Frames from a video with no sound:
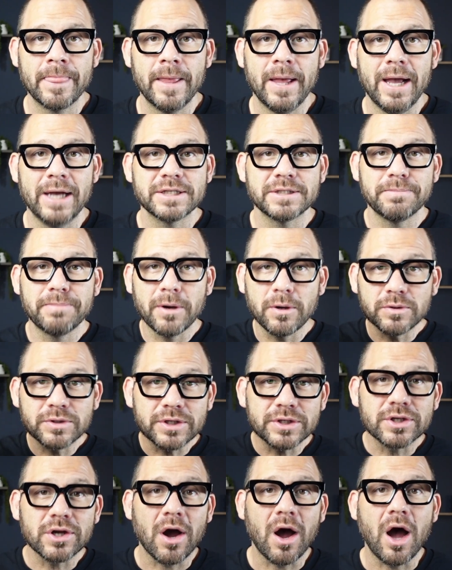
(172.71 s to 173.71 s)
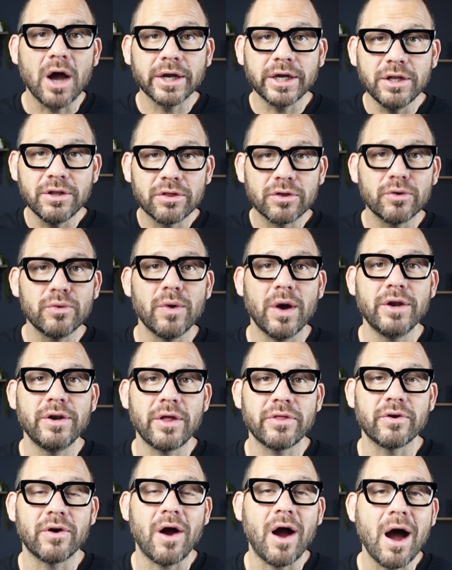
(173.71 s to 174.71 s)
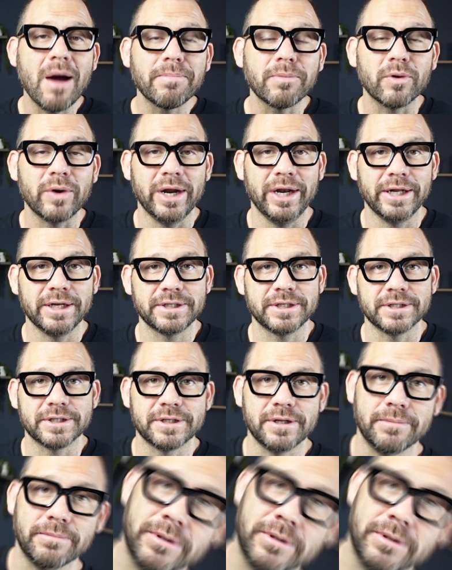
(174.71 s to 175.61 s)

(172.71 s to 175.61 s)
as opposed to talking through another operating system.